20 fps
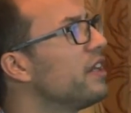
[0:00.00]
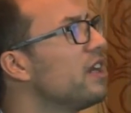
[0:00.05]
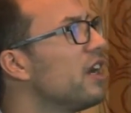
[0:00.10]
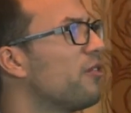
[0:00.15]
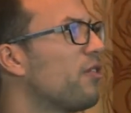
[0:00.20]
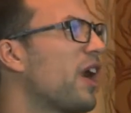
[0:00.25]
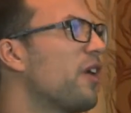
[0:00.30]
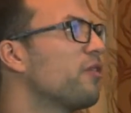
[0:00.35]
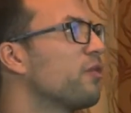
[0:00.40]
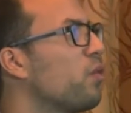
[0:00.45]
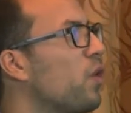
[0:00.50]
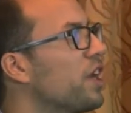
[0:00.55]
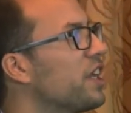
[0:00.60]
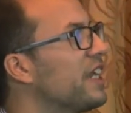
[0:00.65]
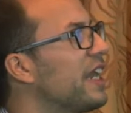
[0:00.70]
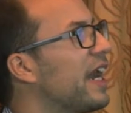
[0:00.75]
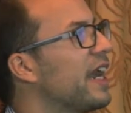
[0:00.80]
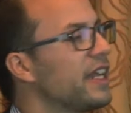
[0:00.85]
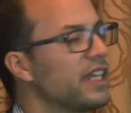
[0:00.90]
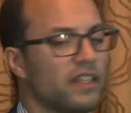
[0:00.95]
around
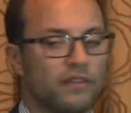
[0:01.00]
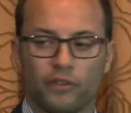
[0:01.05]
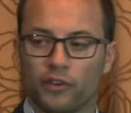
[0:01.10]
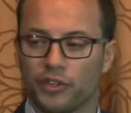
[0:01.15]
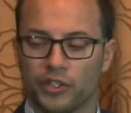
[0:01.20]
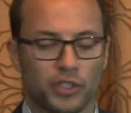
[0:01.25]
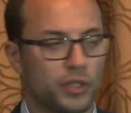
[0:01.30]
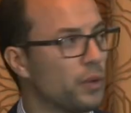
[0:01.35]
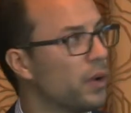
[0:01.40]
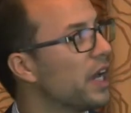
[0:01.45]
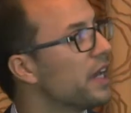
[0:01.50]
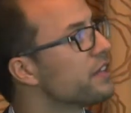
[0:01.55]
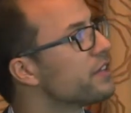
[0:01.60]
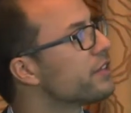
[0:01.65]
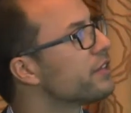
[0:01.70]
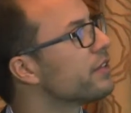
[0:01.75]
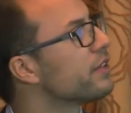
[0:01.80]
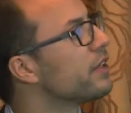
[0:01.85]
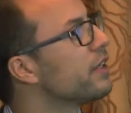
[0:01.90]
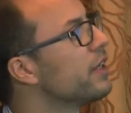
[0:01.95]
190 for the
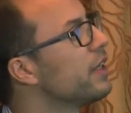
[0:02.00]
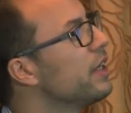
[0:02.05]
US.